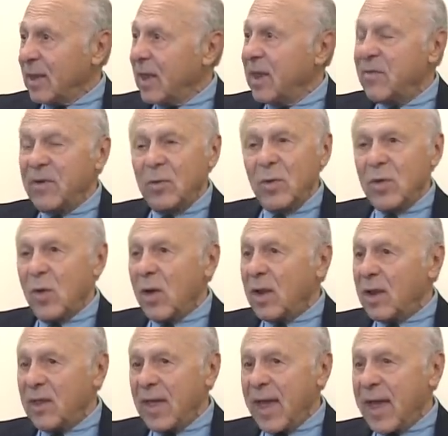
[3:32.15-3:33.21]
Even with
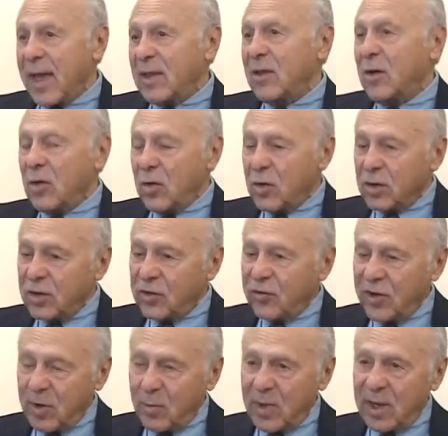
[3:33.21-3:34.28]
all of that. You know, good
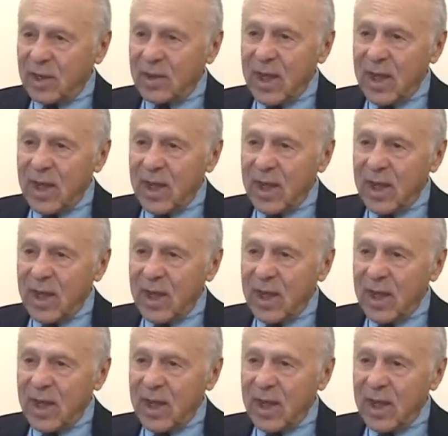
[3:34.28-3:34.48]
treatment in the